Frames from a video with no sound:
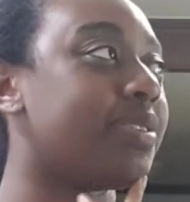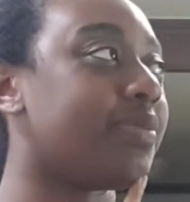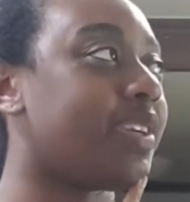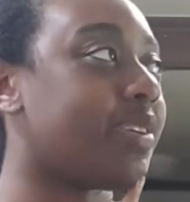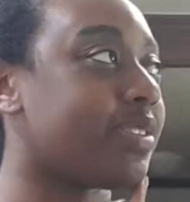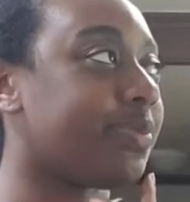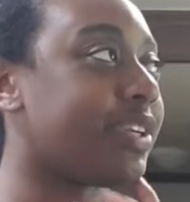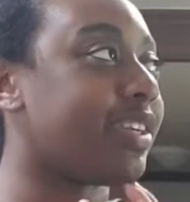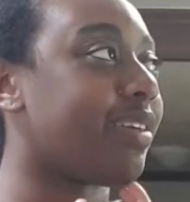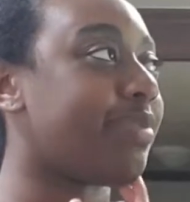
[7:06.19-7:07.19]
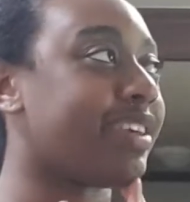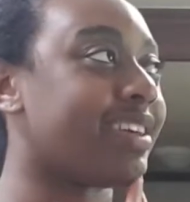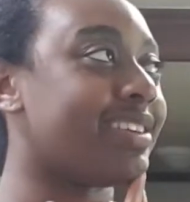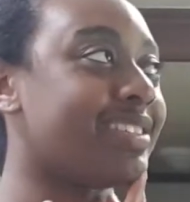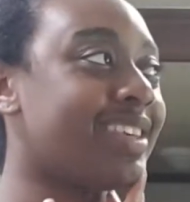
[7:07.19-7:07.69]
two videos in one day
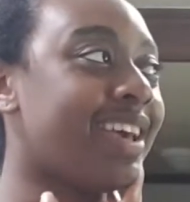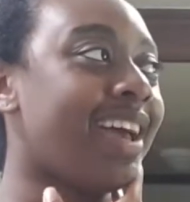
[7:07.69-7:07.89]
because